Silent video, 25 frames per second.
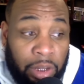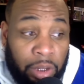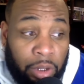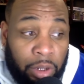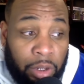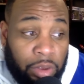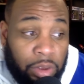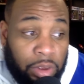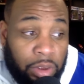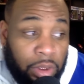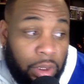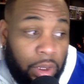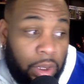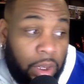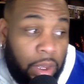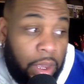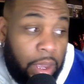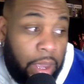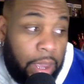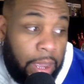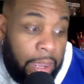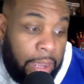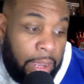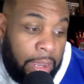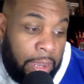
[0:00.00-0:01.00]
else,
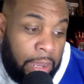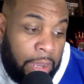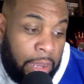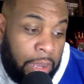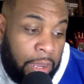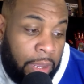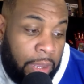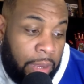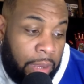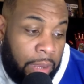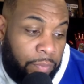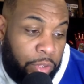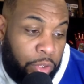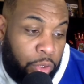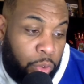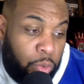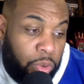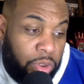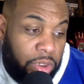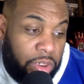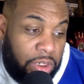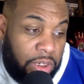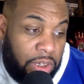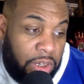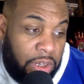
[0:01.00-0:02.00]
and
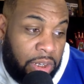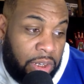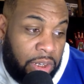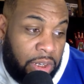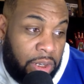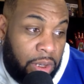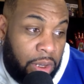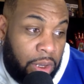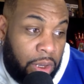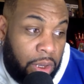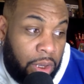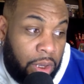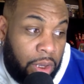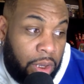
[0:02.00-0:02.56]
you see